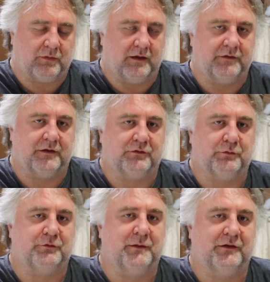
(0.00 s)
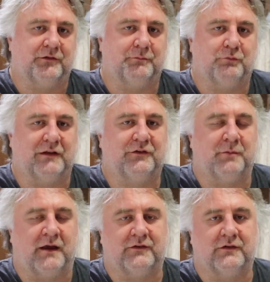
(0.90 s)
in this, which means bread
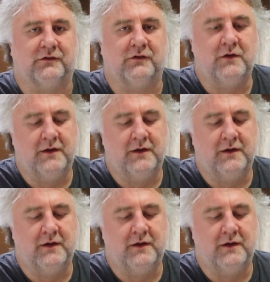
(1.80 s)
spices.